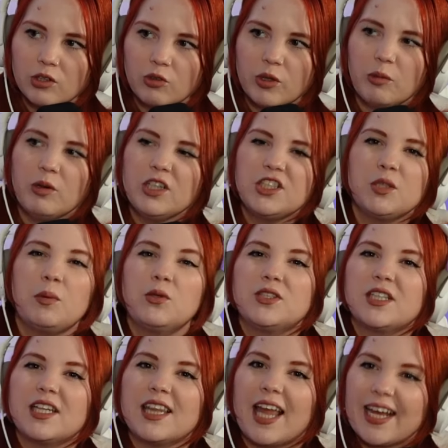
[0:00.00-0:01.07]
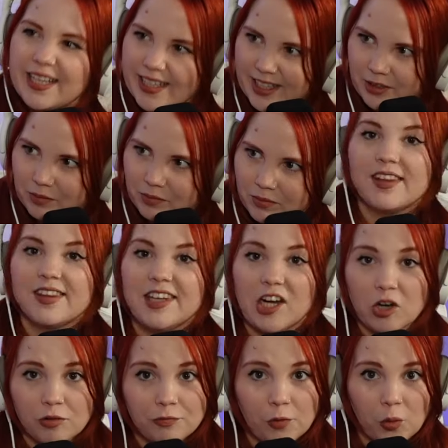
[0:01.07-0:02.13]
We weren't supposed to like him.
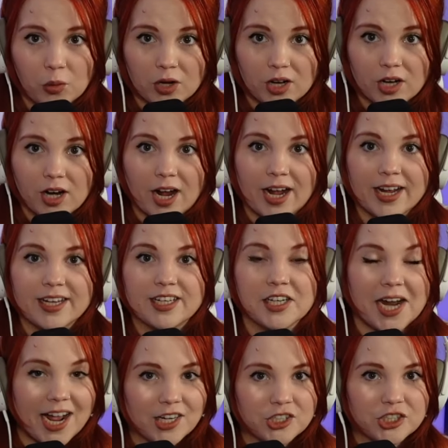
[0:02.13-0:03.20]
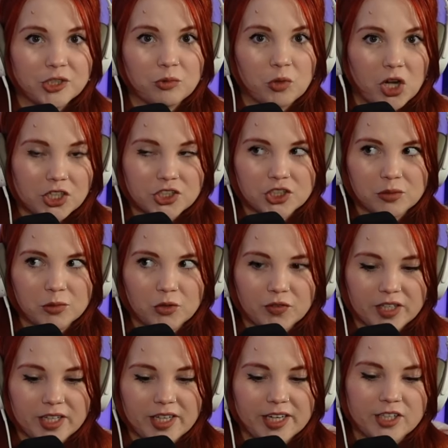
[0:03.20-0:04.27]
Therefore, I could actually watch the
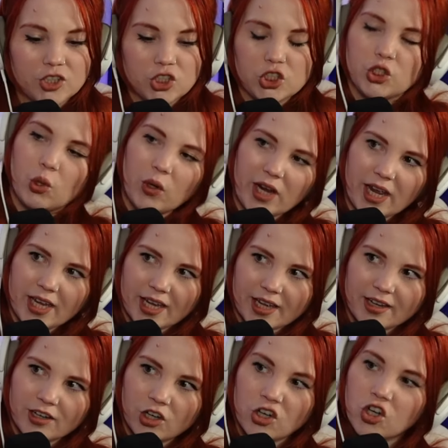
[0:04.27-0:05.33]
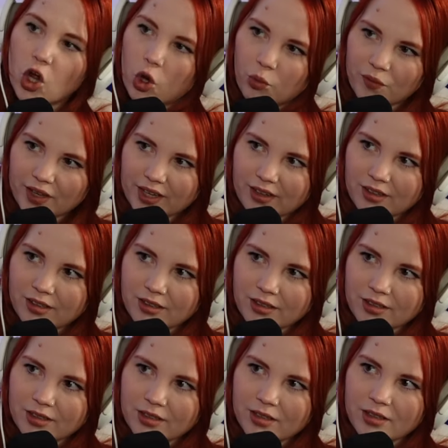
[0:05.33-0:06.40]
movie enjoying it, knowing
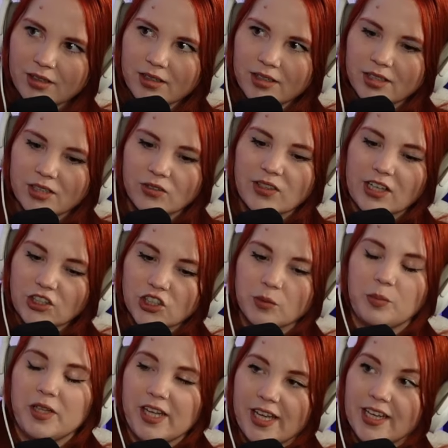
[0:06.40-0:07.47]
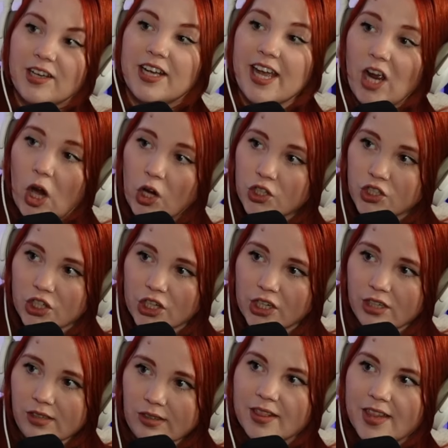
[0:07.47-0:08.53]
he was actually playing a
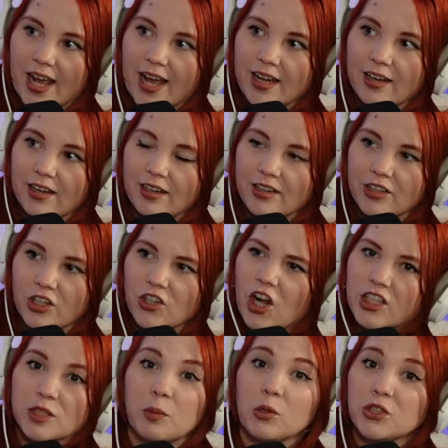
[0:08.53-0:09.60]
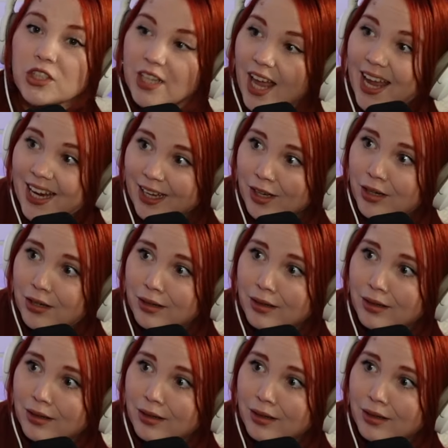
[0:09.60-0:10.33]
character that you're not supposed to like.